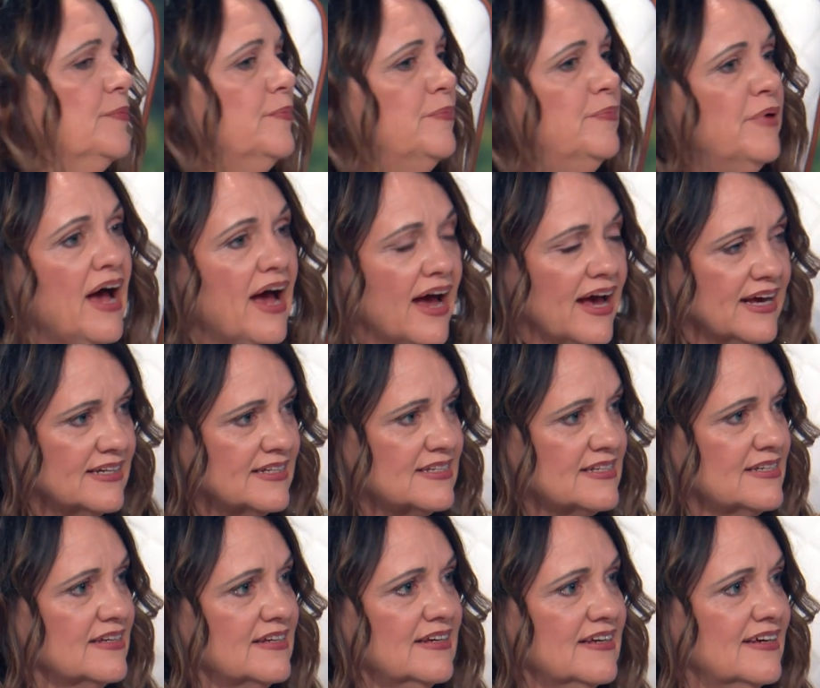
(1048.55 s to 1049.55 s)

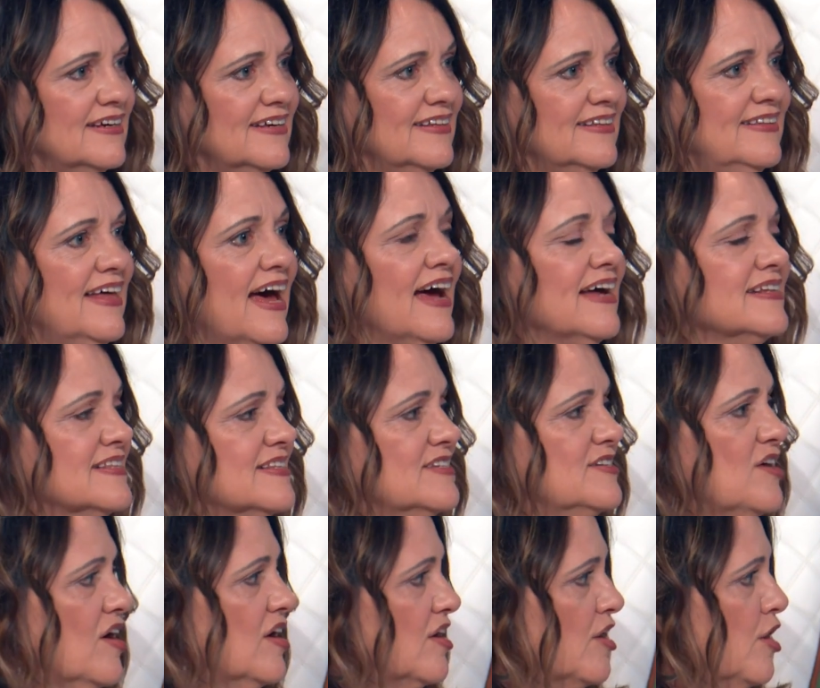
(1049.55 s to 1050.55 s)
But that's
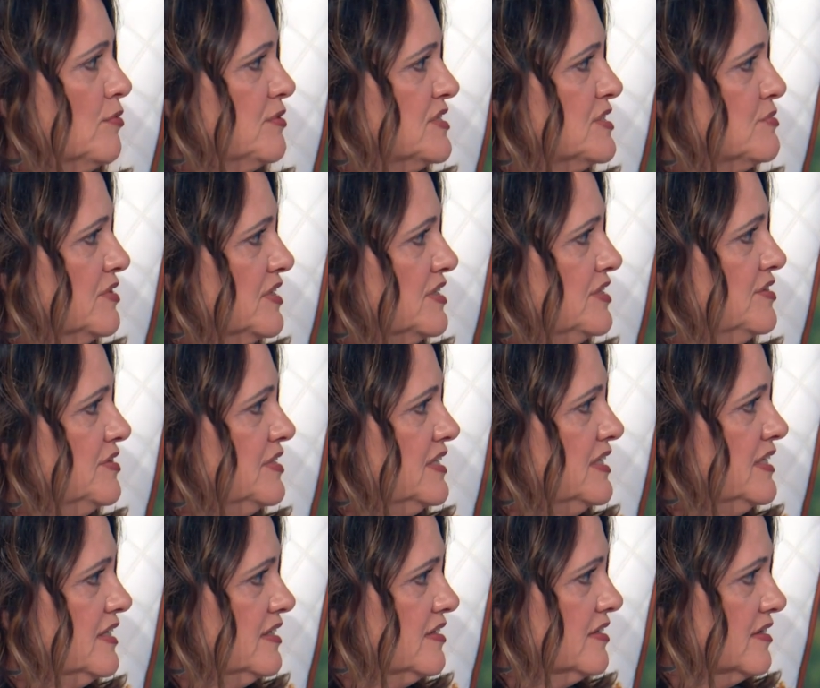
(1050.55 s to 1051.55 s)
not always what you
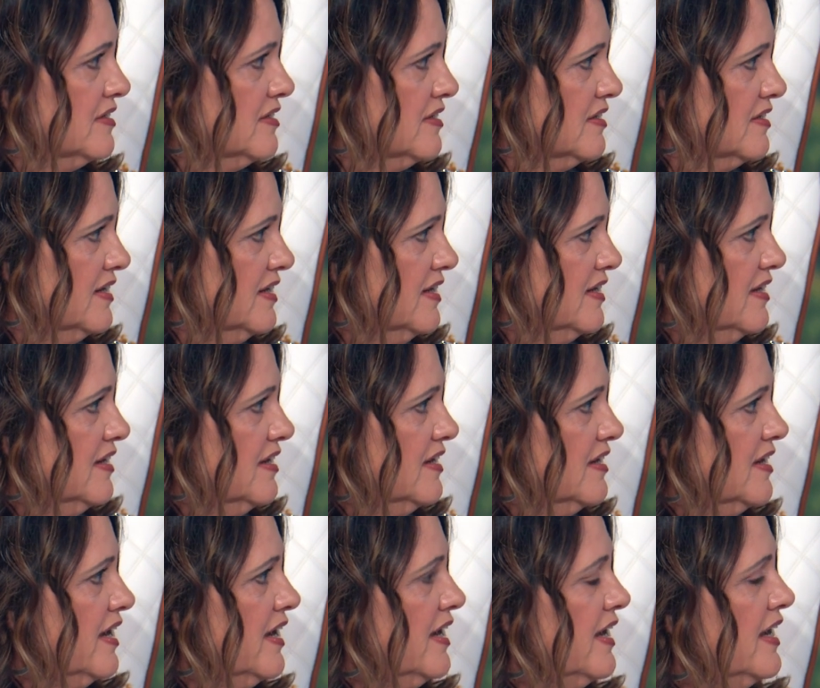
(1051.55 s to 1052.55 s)
hear.
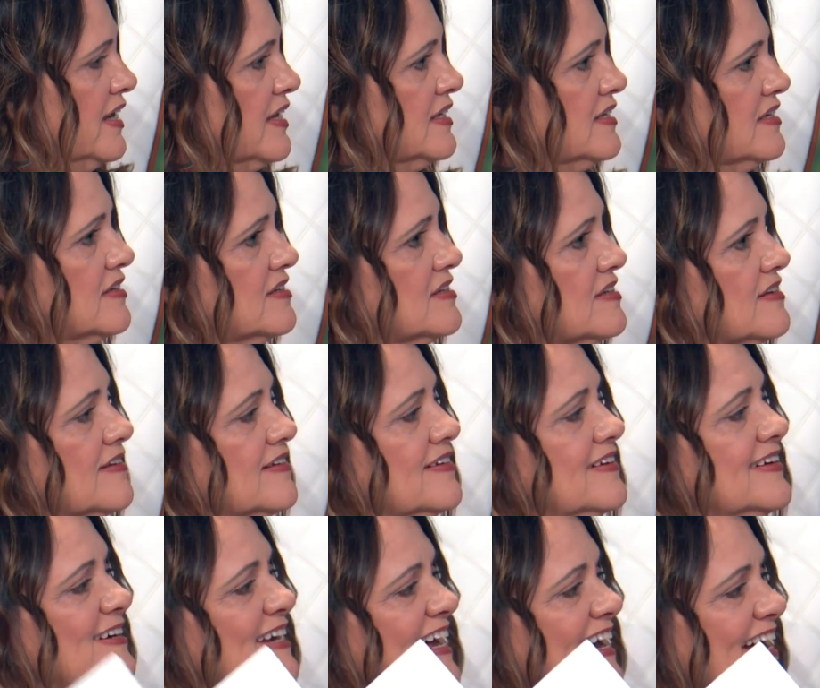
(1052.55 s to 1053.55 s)
Right. And
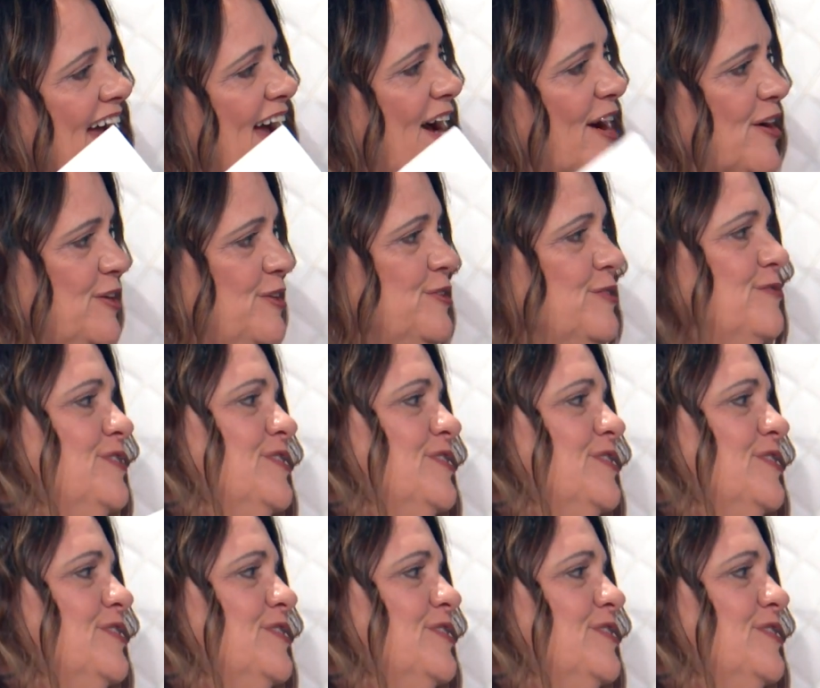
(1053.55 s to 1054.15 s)
how do you